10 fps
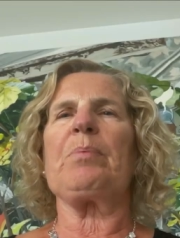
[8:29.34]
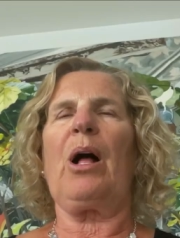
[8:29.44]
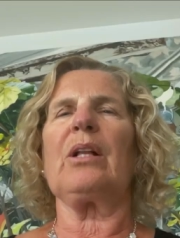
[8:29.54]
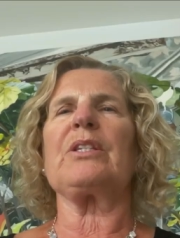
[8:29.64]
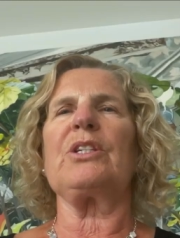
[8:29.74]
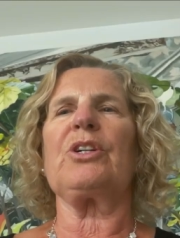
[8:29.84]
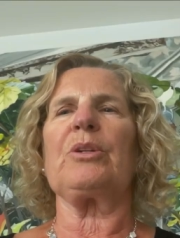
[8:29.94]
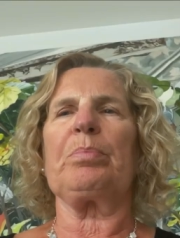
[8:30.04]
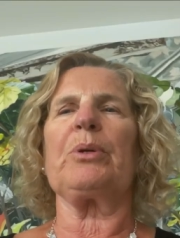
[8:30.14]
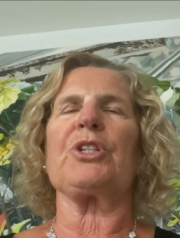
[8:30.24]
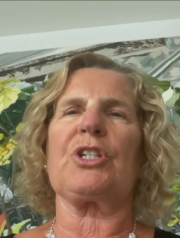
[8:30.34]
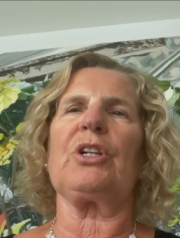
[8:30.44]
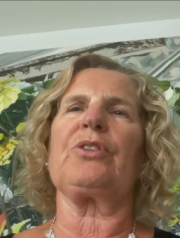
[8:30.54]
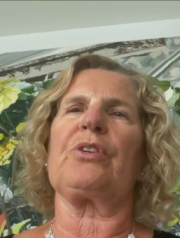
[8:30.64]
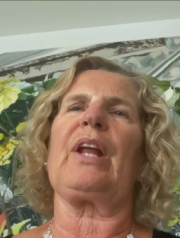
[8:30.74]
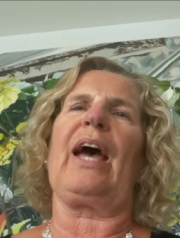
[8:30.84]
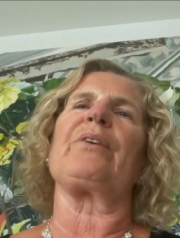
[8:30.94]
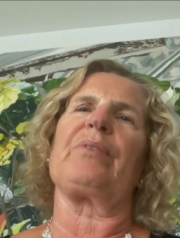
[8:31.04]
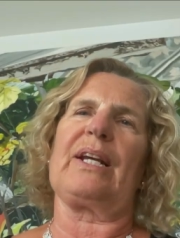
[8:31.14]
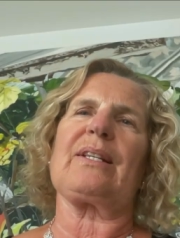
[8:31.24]
policy could put children at
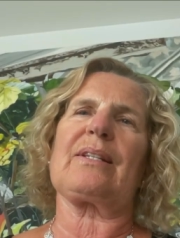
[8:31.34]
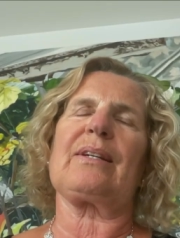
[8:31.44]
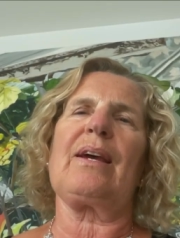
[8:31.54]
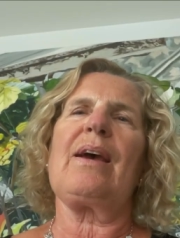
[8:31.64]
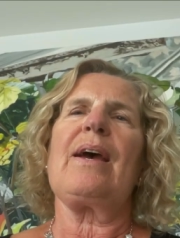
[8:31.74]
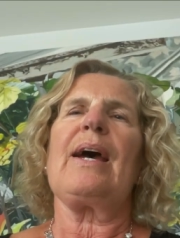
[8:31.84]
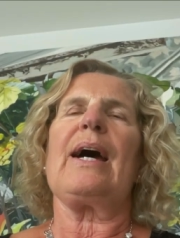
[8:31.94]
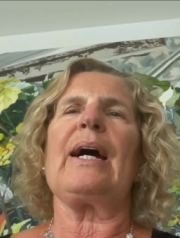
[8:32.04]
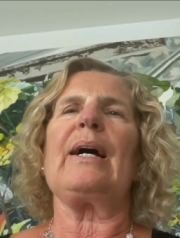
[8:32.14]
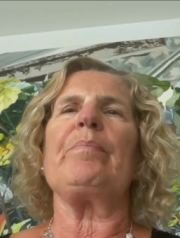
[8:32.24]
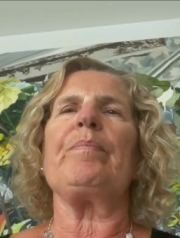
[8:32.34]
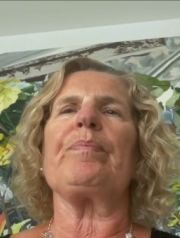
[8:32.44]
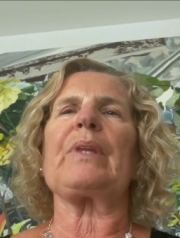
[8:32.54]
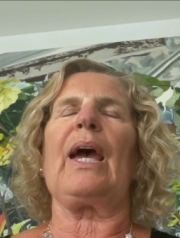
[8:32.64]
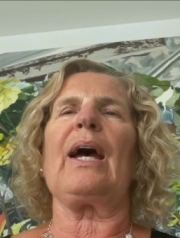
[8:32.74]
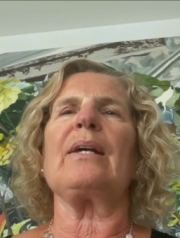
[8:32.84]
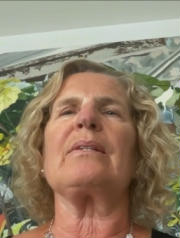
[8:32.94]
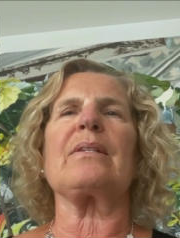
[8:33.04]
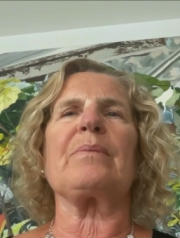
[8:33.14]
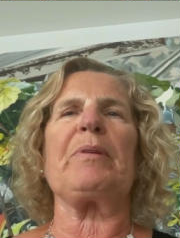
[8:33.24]
risk, um,
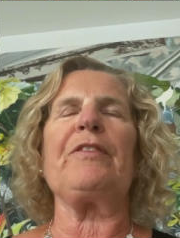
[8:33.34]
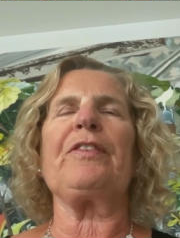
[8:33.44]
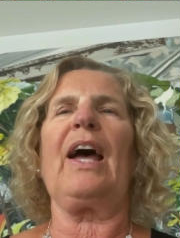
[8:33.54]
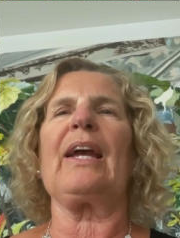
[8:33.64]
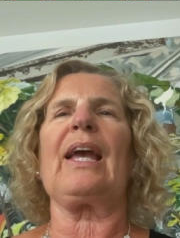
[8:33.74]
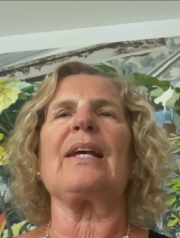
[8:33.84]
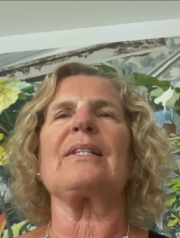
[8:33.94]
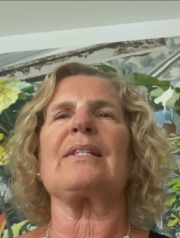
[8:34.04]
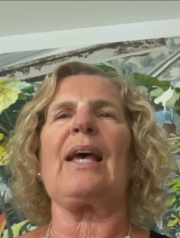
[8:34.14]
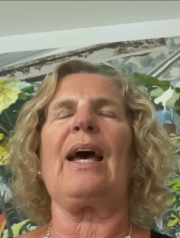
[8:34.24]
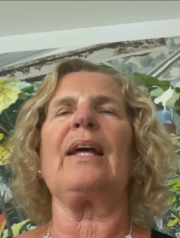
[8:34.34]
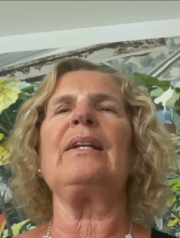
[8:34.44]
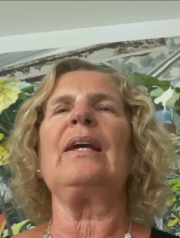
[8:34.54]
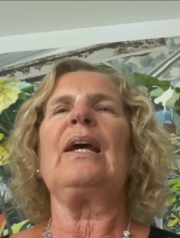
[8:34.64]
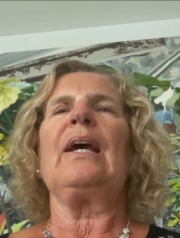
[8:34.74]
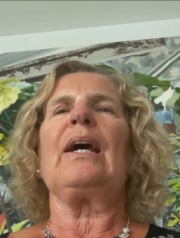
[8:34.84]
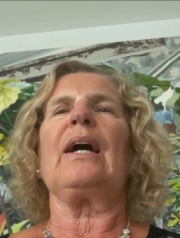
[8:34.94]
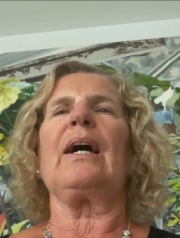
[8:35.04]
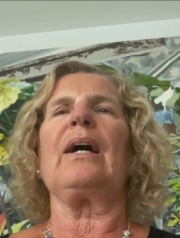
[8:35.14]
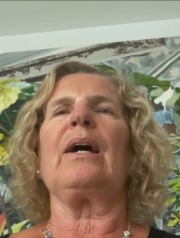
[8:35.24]
as PFLAG has said.
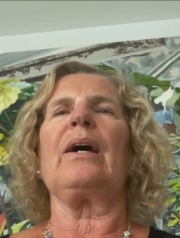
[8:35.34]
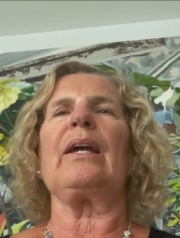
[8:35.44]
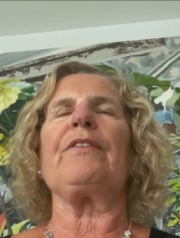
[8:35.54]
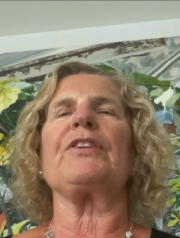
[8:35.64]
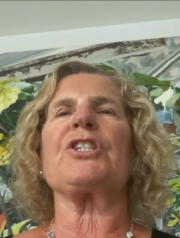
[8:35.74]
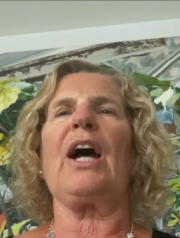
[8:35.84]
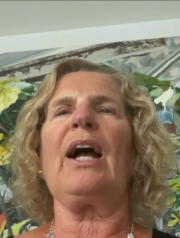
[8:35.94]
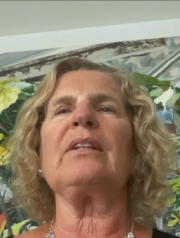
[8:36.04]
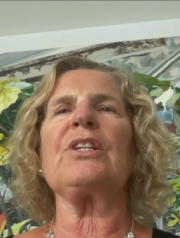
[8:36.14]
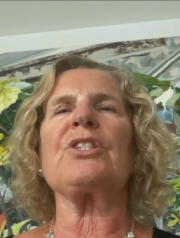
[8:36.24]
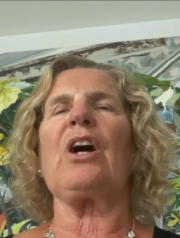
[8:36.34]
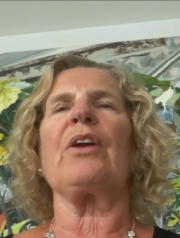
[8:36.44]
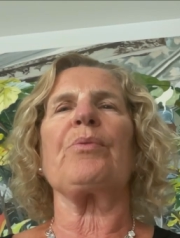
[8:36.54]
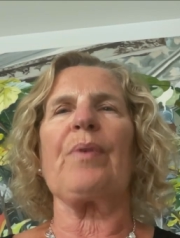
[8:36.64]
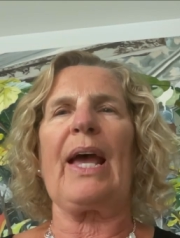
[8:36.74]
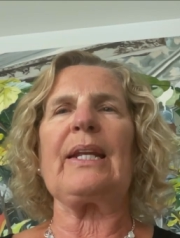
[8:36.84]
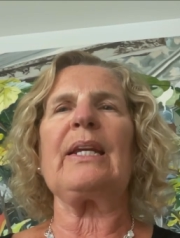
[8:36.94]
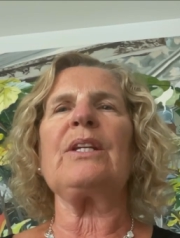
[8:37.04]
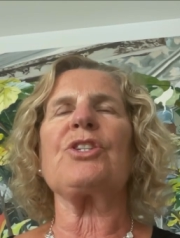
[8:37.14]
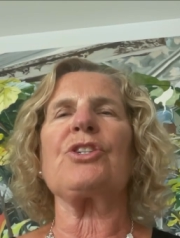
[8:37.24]
Uh, if a child is not
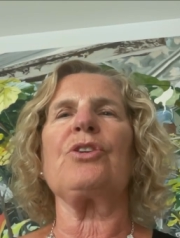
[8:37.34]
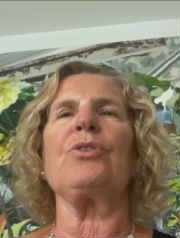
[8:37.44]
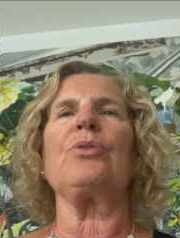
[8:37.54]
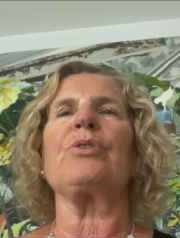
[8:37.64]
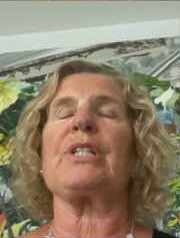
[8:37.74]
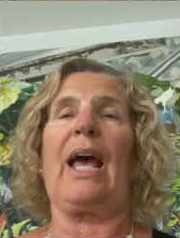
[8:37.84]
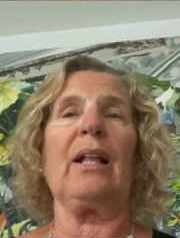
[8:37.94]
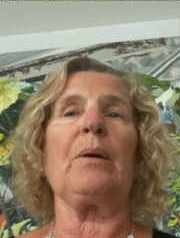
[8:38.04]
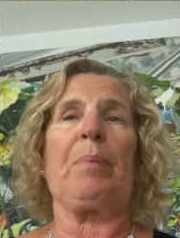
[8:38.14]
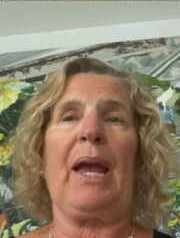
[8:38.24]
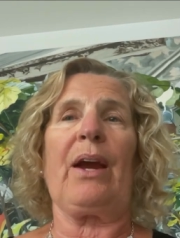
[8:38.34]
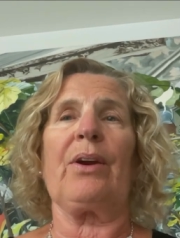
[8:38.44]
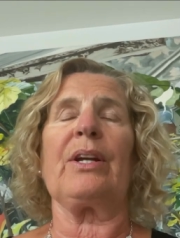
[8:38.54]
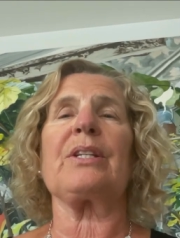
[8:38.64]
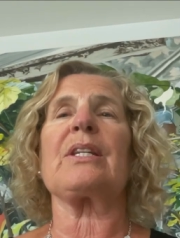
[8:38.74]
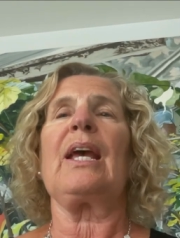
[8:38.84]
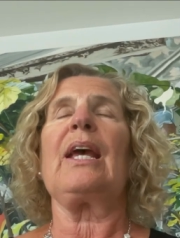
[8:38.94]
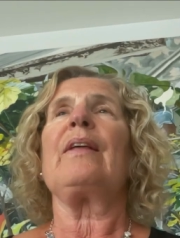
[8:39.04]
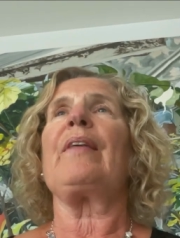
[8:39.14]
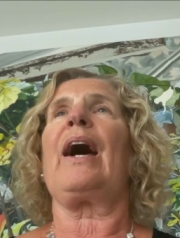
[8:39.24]
ready to tell a parent
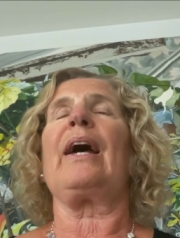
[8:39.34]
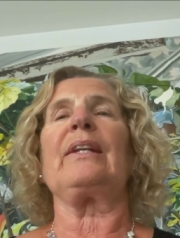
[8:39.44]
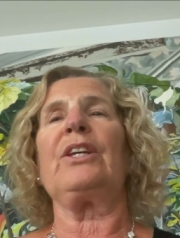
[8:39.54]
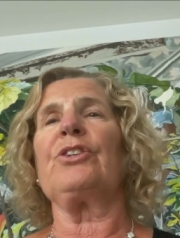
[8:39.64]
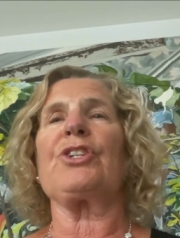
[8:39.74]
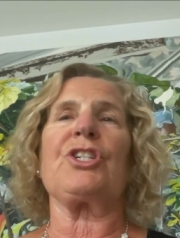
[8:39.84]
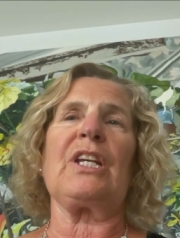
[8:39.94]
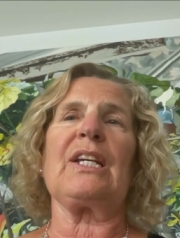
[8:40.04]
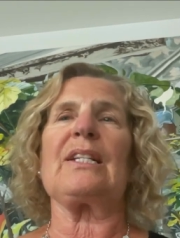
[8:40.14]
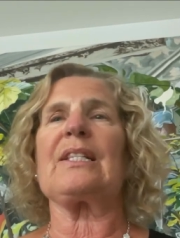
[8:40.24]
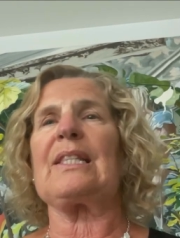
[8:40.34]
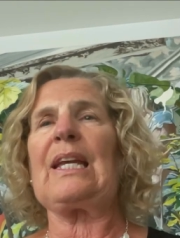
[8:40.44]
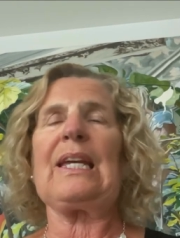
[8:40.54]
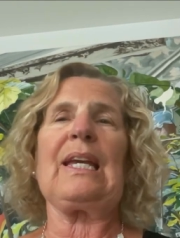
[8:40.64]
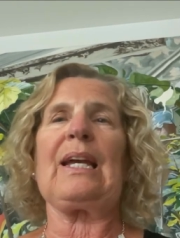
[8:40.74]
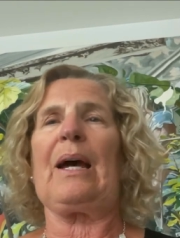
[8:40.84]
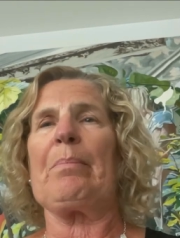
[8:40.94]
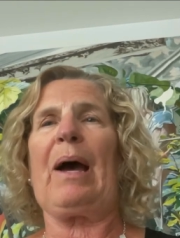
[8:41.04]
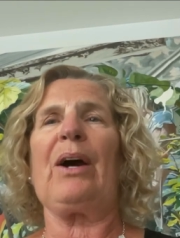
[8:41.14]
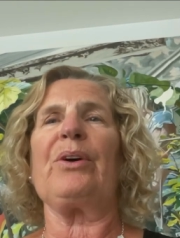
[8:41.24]
that he or she is thinking
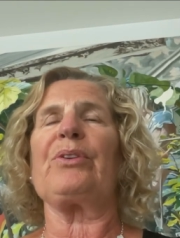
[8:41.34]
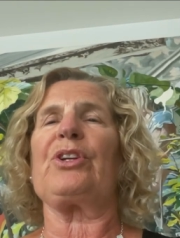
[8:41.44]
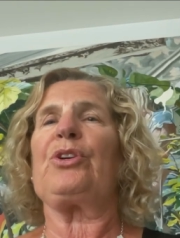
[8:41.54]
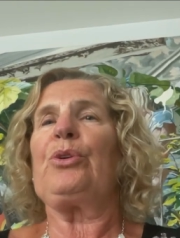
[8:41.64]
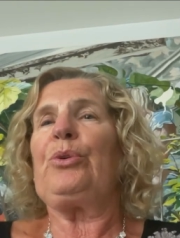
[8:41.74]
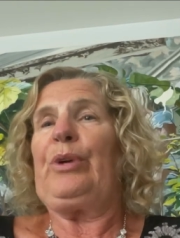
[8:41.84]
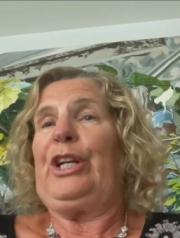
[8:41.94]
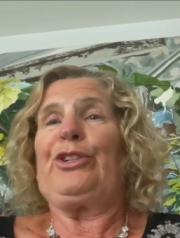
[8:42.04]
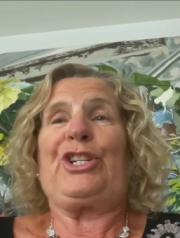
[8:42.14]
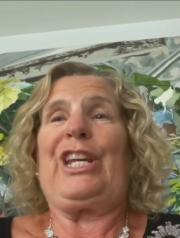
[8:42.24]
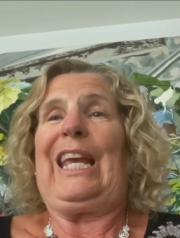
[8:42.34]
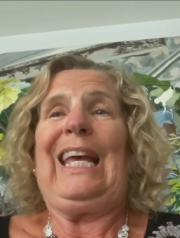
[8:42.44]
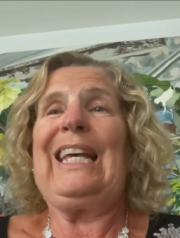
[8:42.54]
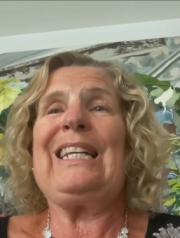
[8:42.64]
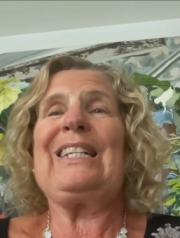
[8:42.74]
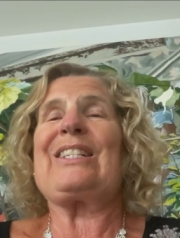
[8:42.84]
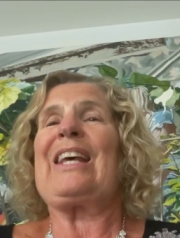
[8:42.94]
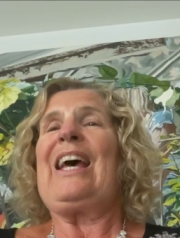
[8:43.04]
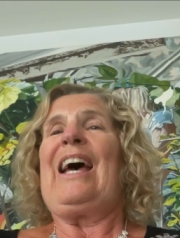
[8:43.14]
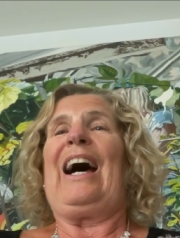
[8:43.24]
about who he or she is,
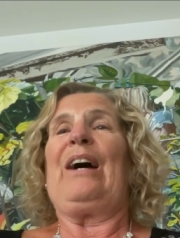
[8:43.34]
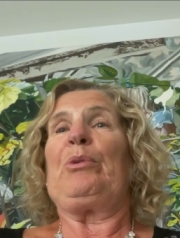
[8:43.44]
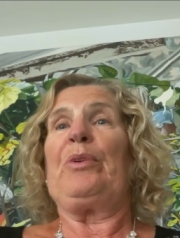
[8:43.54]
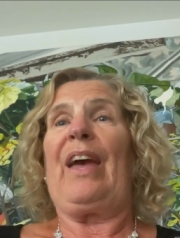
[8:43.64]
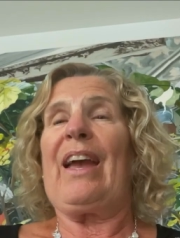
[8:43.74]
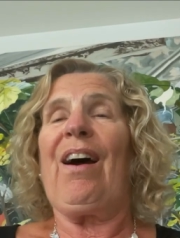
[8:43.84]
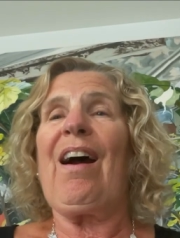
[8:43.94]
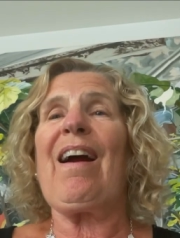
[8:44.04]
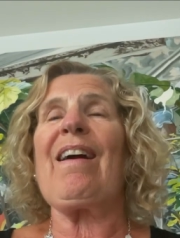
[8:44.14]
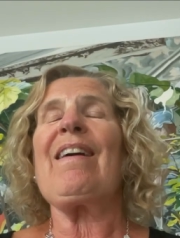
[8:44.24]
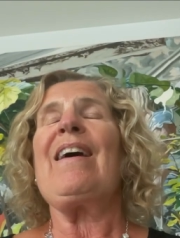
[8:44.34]
um, who they are,